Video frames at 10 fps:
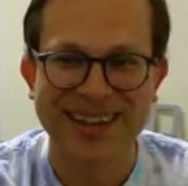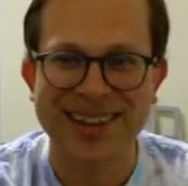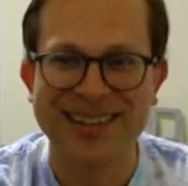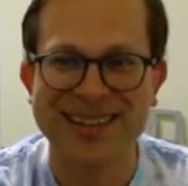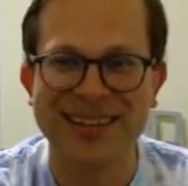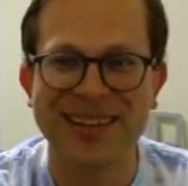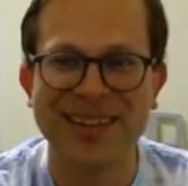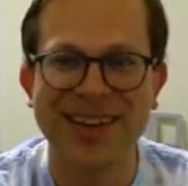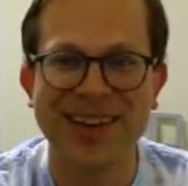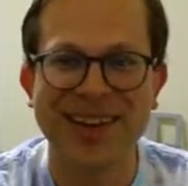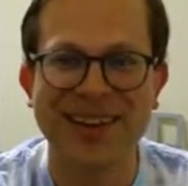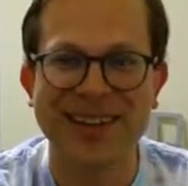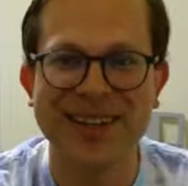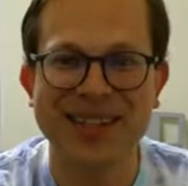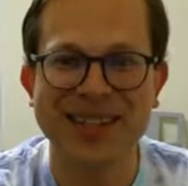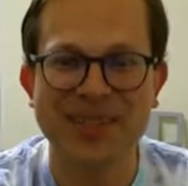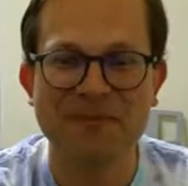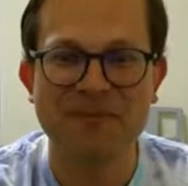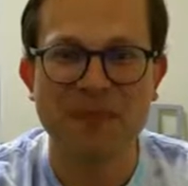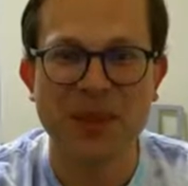Let's see what we get out of this.
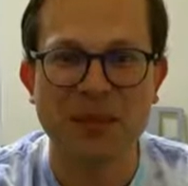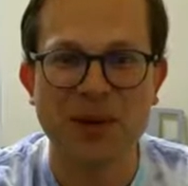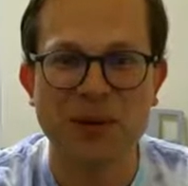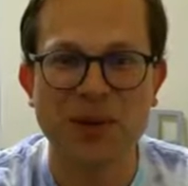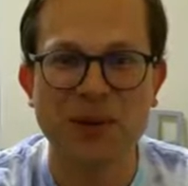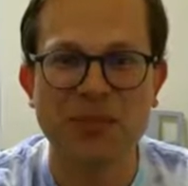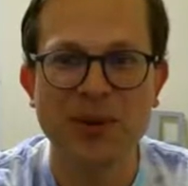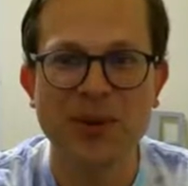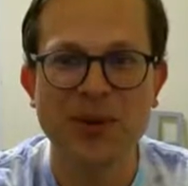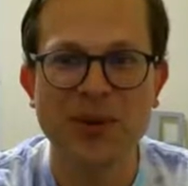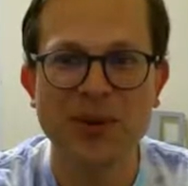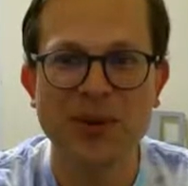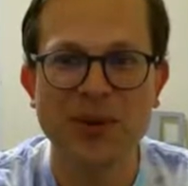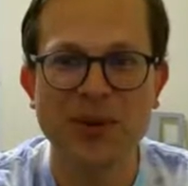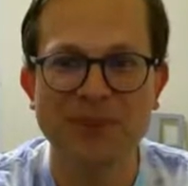Boop-a-doop-a-doo.